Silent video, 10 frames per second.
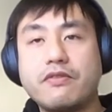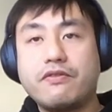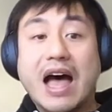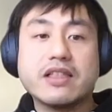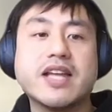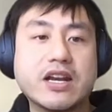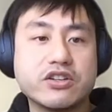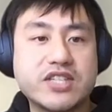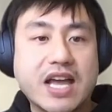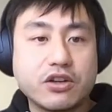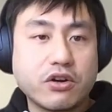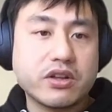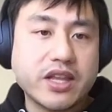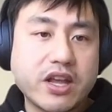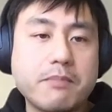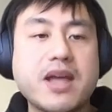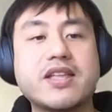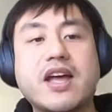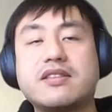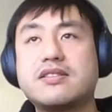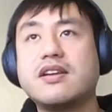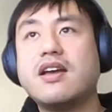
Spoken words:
validator set currently on mainnet,